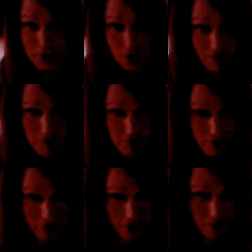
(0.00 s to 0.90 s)
grateful for
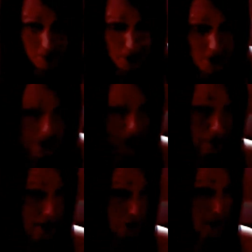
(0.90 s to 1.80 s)
that, because I
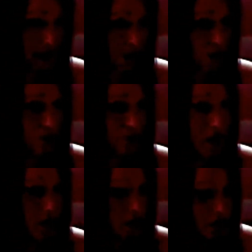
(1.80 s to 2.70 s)
think back on
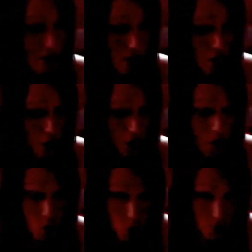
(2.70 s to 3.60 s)
that
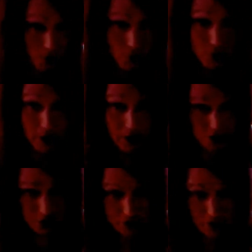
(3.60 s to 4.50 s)
horrible
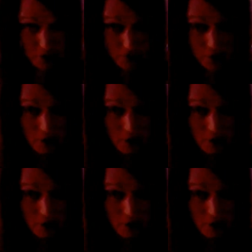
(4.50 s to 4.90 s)
relationship